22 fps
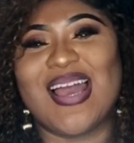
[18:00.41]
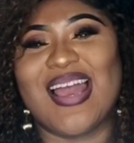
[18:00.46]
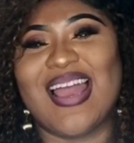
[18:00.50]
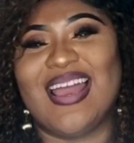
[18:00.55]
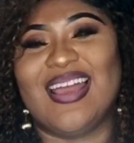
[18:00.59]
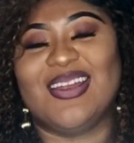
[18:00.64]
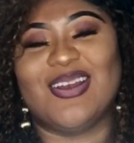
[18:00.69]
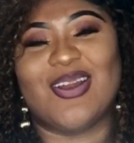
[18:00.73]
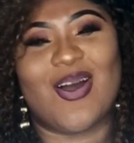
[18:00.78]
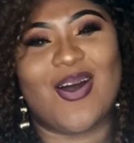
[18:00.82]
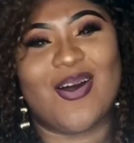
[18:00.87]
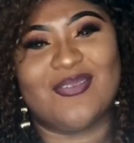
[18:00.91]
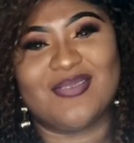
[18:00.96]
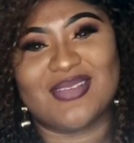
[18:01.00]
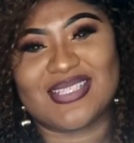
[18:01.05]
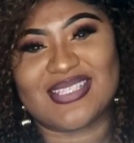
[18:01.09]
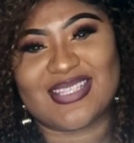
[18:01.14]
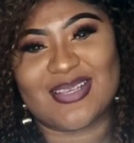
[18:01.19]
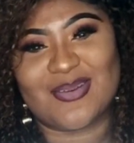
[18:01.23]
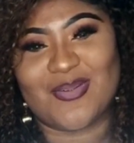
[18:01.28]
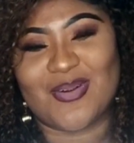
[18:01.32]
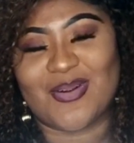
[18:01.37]
and
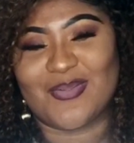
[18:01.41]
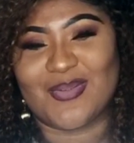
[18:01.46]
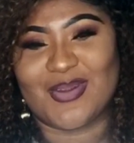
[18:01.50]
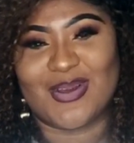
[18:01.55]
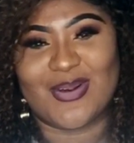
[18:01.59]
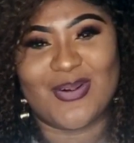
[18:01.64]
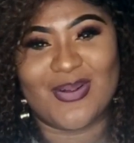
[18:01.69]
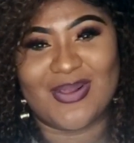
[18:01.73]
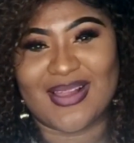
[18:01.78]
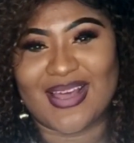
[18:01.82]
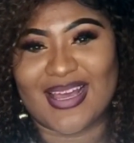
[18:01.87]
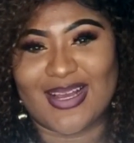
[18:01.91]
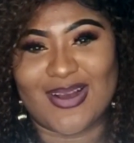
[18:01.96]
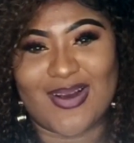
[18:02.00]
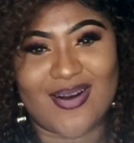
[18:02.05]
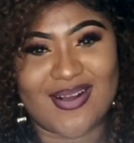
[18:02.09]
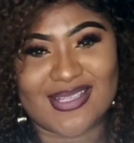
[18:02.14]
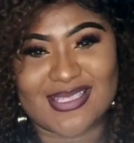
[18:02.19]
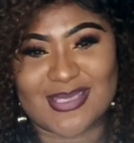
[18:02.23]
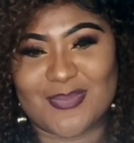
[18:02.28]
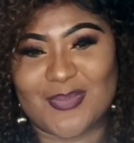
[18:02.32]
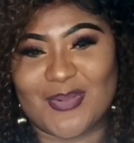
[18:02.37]
obviously when we go like
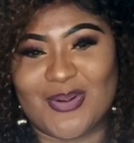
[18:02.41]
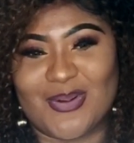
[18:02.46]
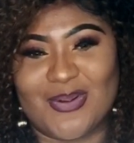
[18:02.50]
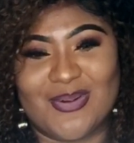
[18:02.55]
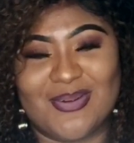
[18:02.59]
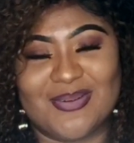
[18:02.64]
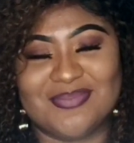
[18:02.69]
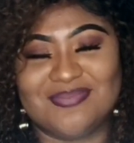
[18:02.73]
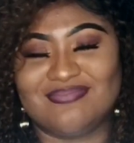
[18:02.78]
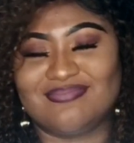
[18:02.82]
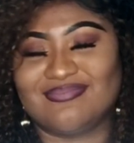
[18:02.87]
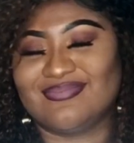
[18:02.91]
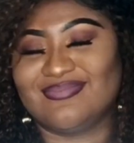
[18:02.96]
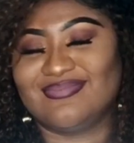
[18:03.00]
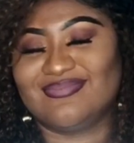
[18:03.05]
gospel,